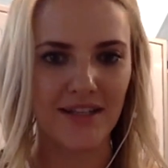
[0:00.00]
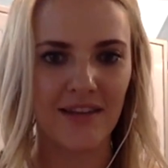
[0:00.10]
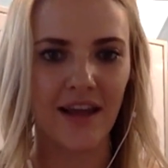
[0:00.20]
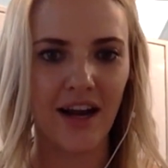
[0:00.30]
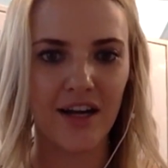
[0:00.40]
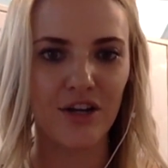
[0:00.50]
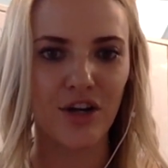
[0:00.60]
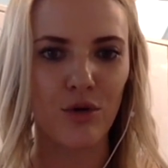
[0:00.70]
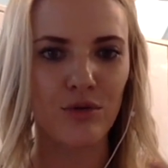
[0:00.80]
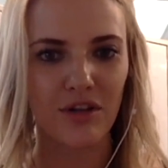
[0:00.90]
And that kind of
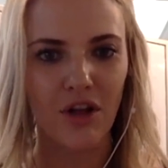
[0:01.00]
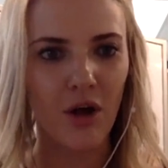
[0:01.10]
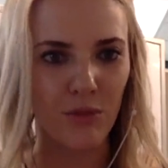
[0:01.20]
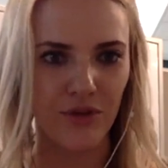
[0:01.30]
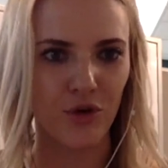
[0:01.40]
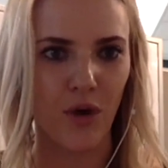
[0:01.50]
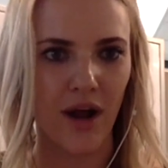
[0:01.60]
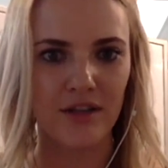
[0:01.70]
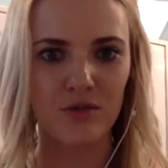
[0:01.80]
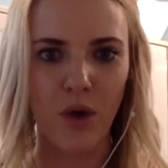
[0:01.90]
goes along with your
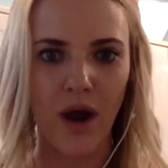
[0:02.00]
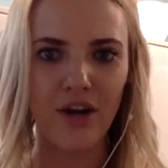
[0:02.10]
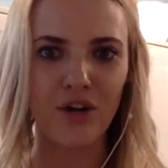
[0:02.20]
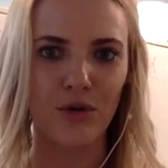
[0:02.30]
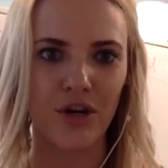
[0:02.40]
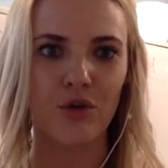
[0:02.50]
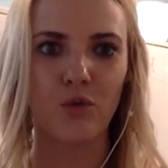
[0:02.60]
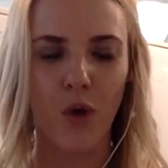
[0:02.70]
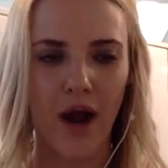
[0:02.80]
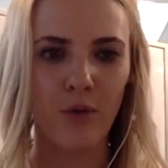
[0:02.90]
why, is why are you here
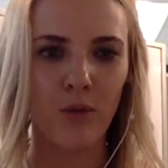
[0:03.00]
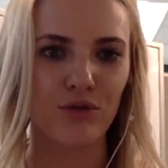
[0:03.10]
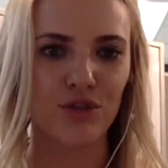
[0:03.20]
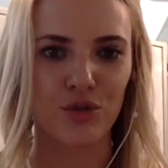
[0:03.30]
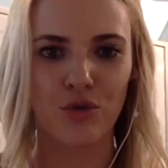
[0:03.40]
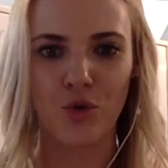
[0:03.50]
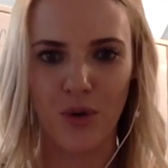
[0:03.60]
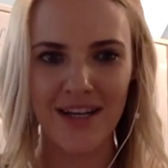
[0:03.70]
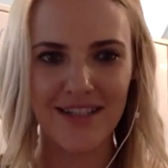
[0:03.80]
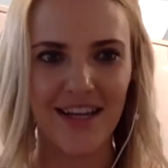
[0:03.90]
and why won't you
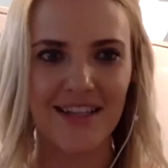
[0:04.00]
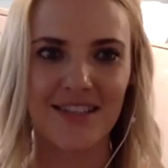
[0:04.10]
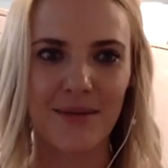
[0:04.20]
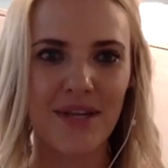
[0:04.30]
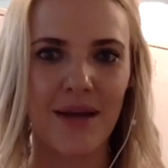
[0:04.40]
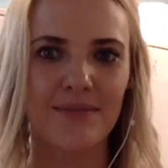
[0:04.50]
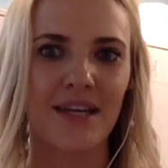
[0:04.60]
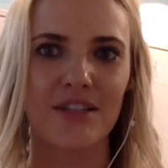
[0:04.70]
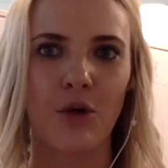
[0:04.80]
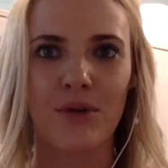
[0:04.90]
quit? And sometimes
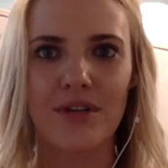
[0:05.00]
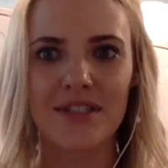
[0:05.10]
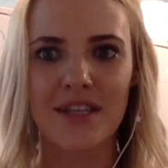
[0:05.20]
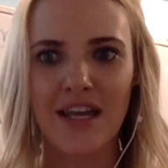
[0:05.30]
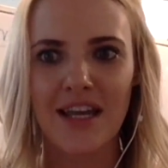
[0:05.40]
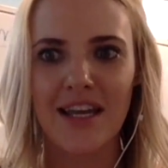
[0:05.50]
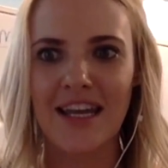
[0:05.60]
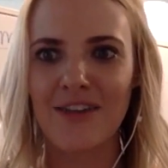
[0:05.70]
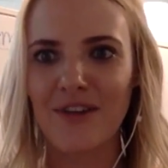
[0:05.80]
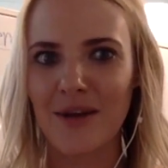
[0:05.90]
that's almost
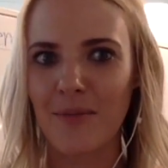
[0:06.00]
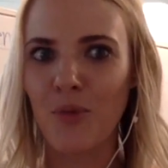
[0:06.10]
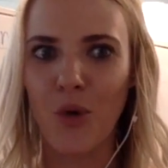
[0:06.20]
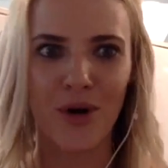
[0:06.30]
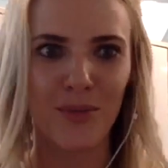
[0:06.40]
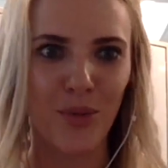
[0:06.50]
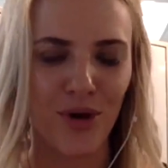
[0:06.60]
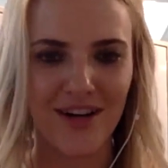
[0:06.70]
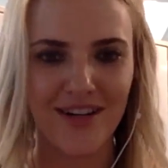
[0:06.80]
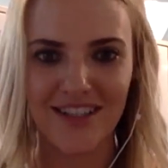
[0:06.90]
even more
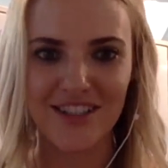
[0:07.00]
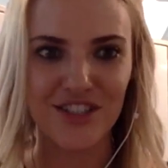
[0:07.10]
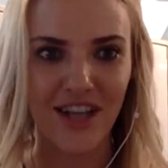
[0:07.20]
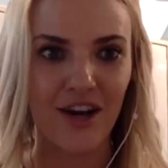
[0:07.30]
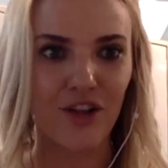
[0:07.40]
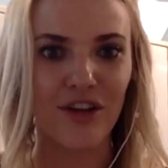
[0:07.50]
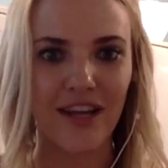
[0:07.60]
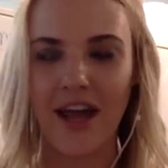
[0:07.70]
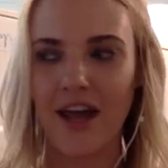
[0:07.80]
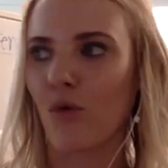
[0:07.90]
important to just kind of look
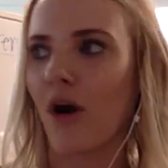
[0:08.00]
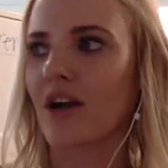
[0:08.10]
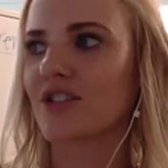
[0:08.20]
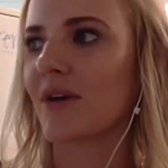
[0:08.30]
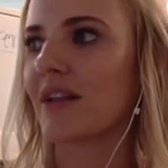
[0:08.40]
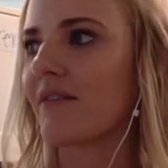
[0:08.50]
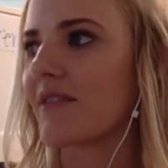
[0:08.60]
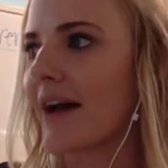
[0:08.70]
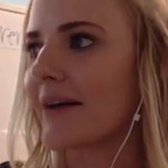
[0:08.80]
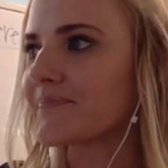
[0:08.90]
at and watch. So I love
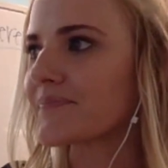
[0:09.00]
that.